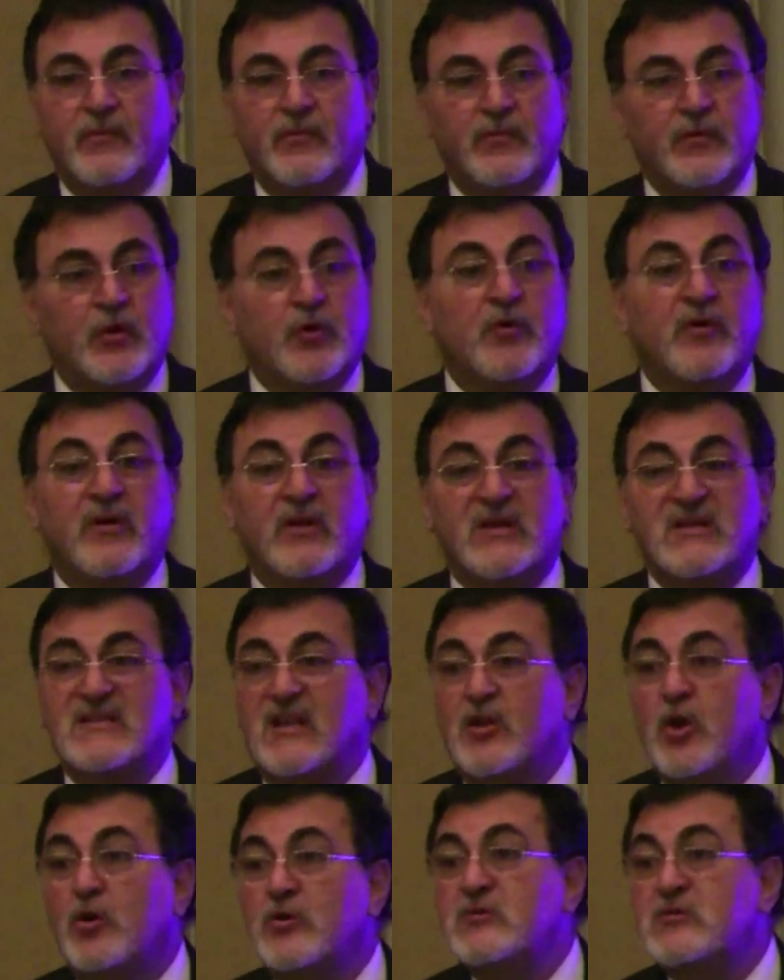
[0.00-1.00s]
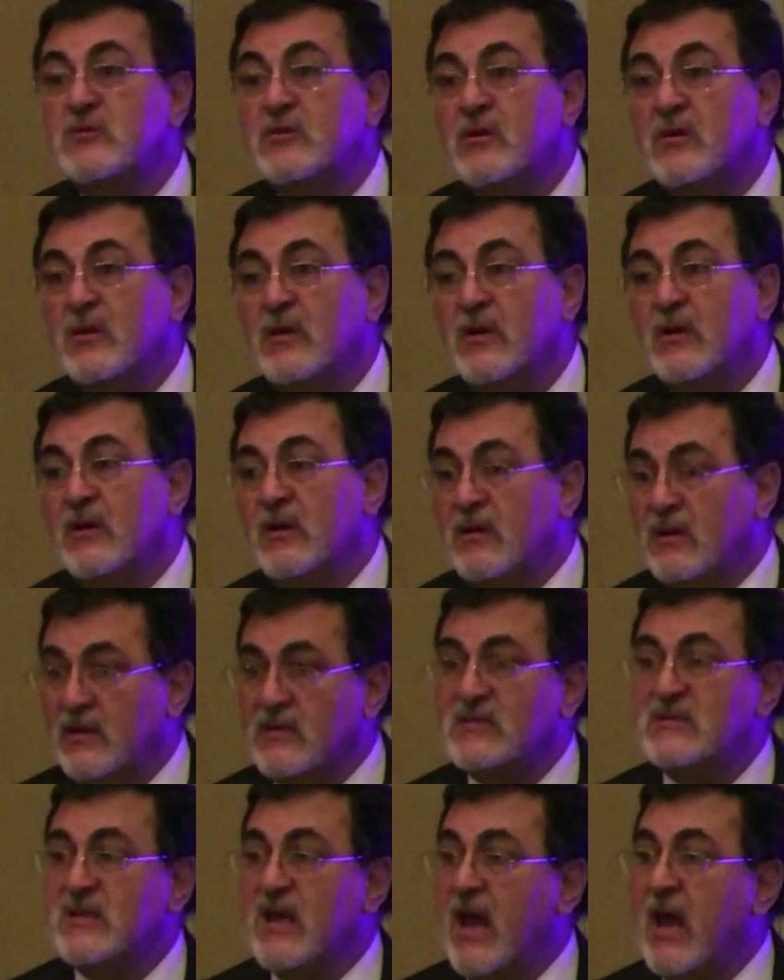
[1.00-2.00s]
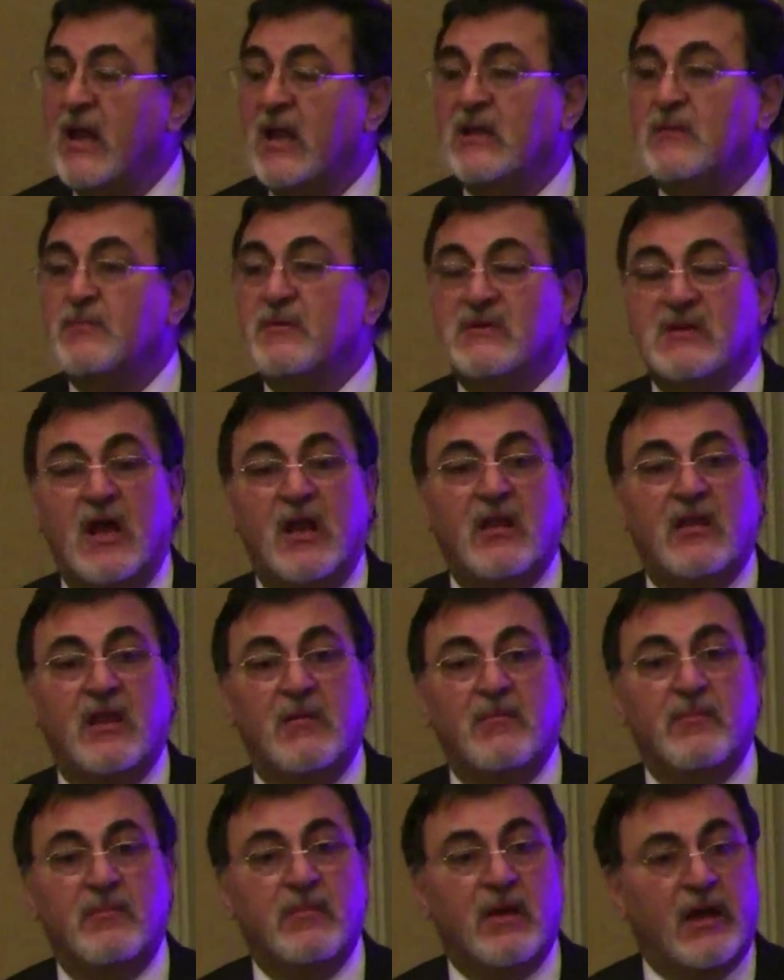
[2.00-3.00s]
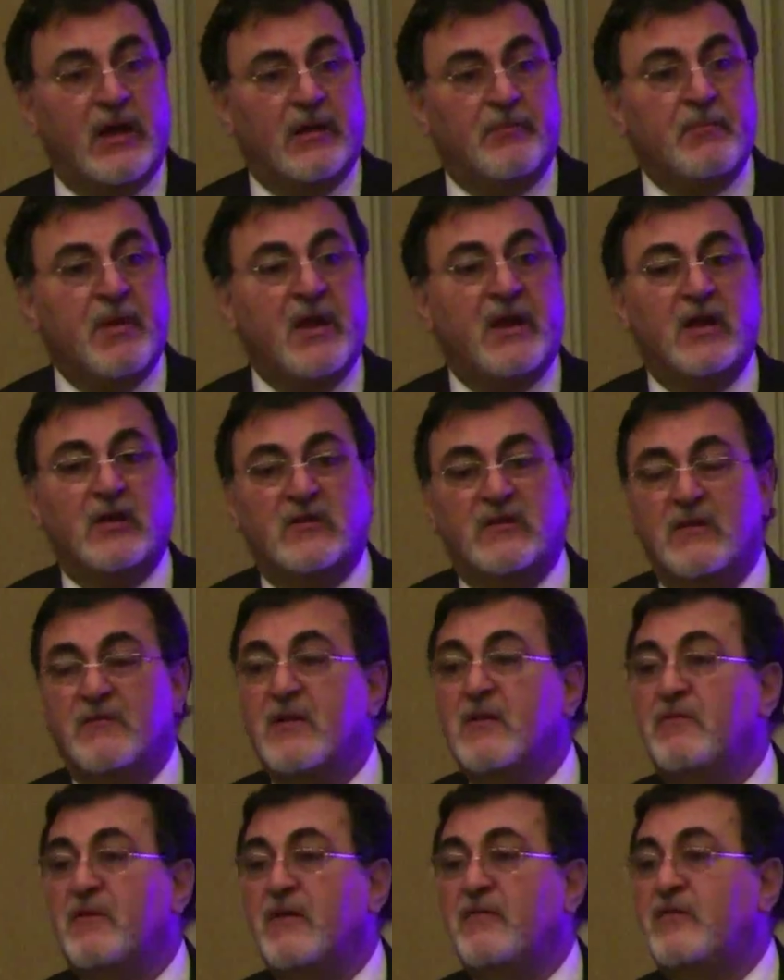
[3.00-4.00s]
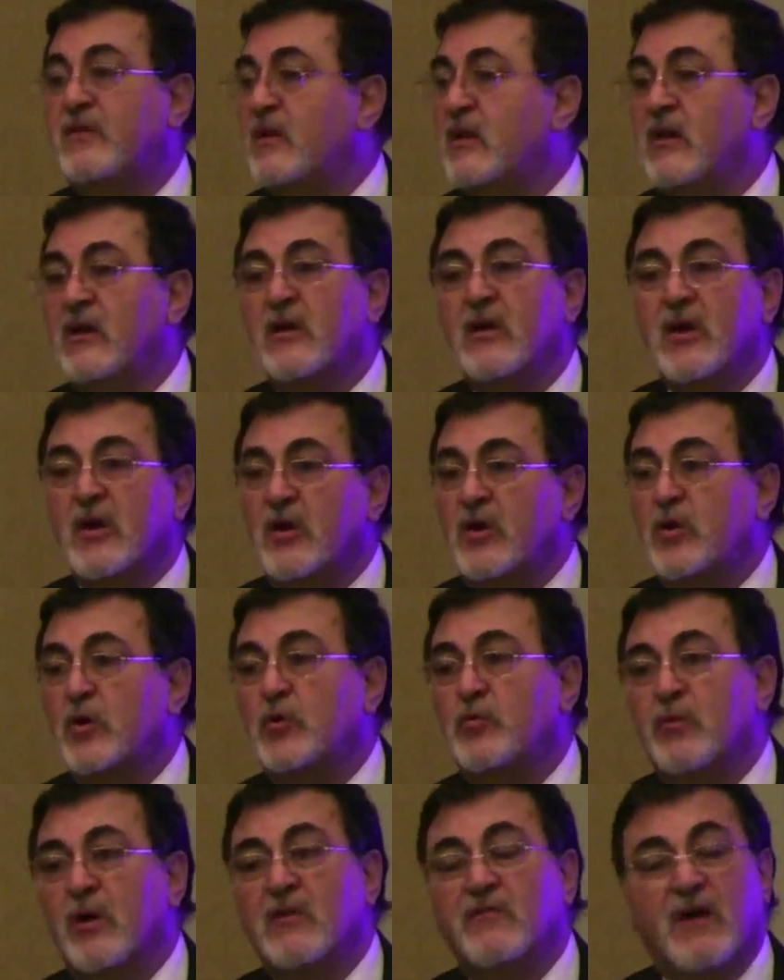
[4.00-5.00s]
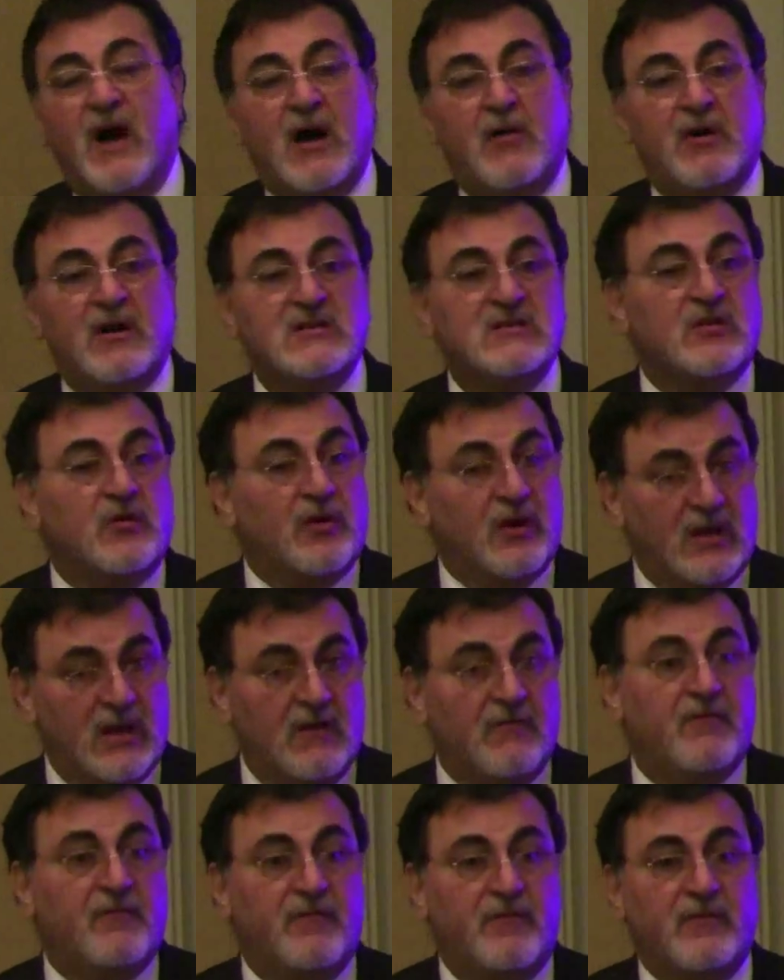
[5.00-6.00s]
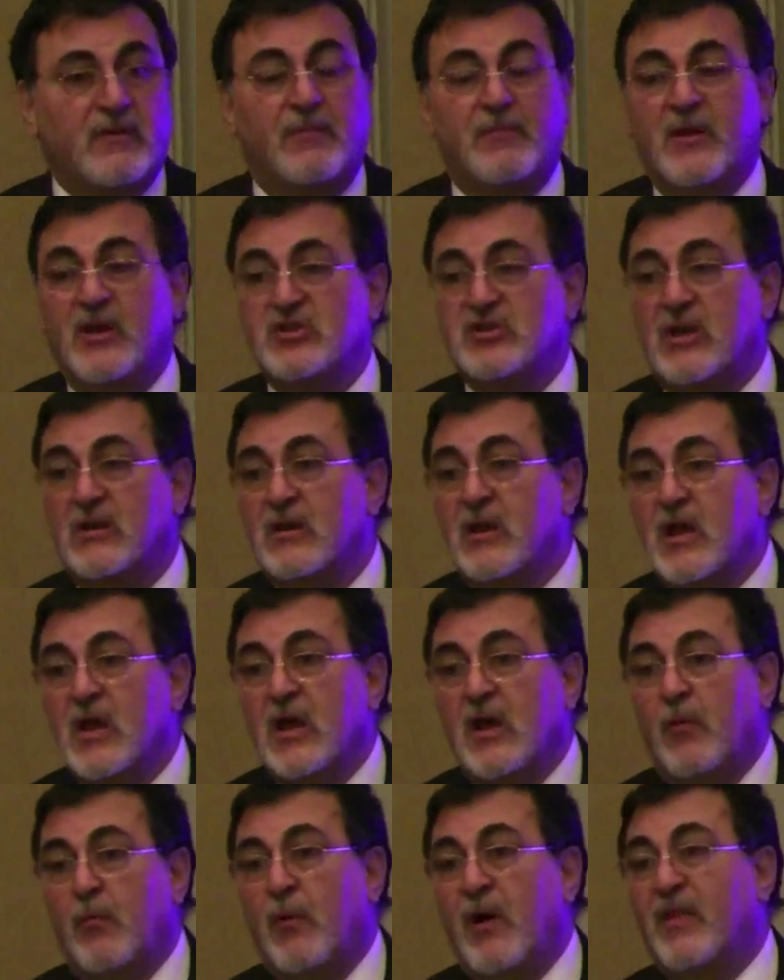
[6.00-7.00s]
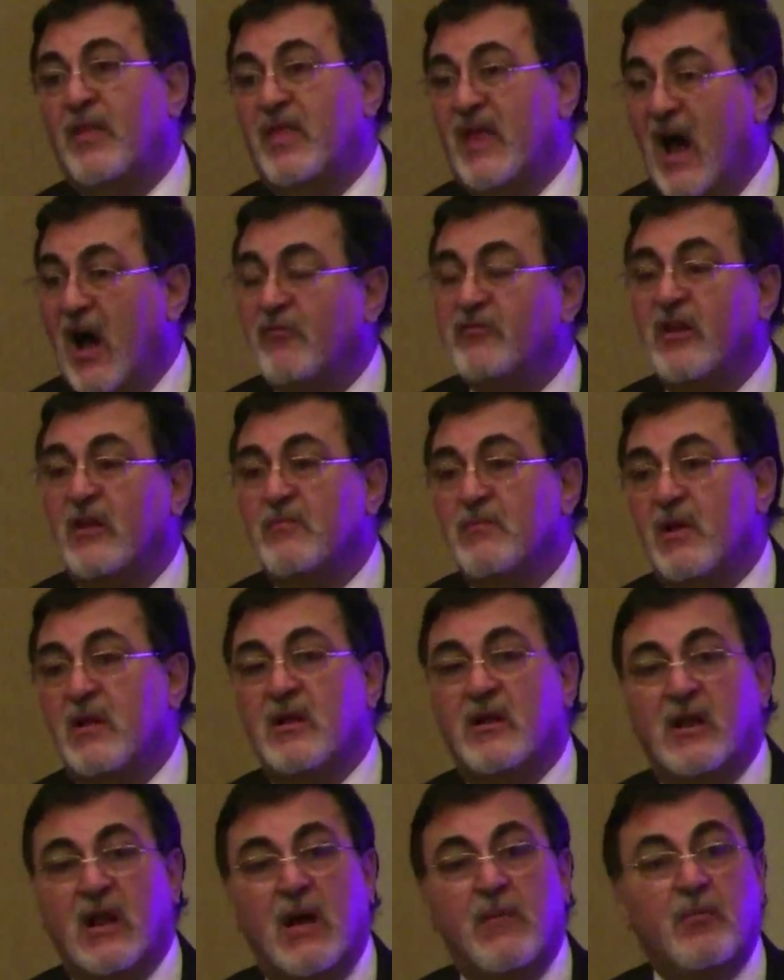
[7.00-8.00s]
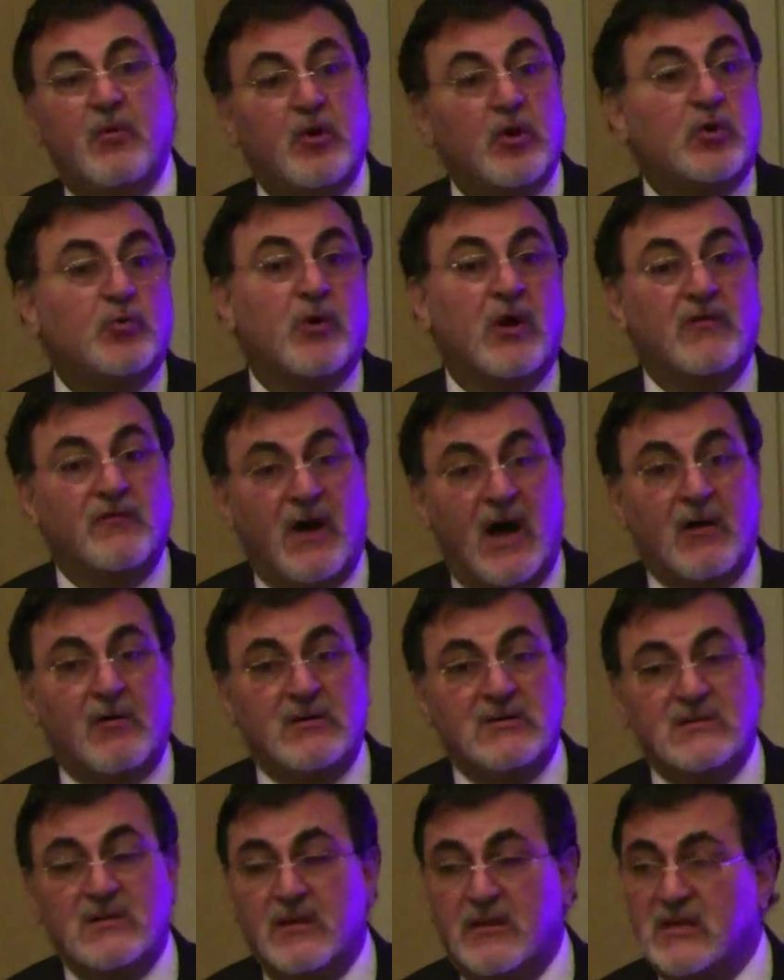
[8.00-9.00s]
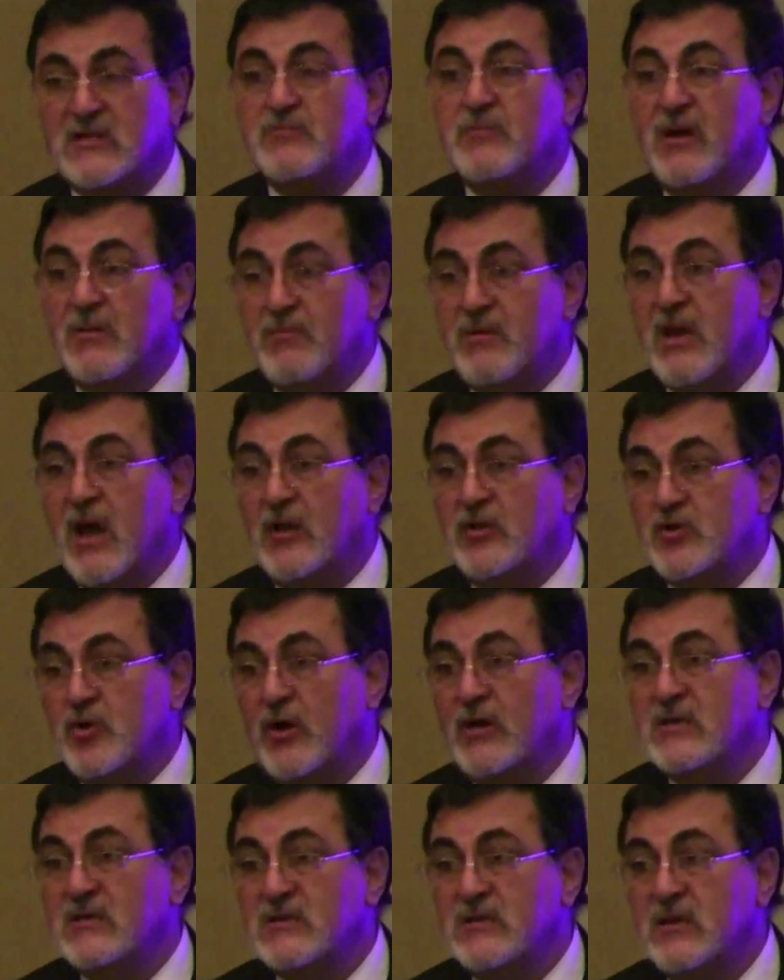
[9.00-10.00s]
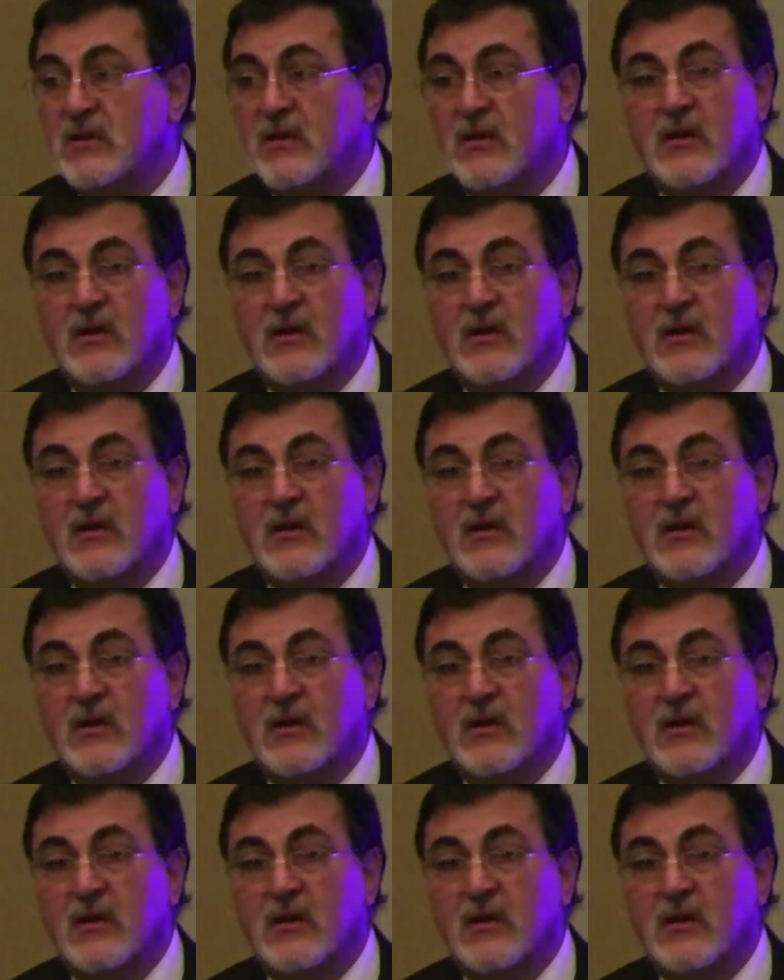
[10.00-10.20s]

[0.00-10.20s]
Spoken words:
You increase the dose. Let's say, let me tell them, make it 750 to 12 hours, or give the patient 1,000 milligram to 12 hours. This might be a choice.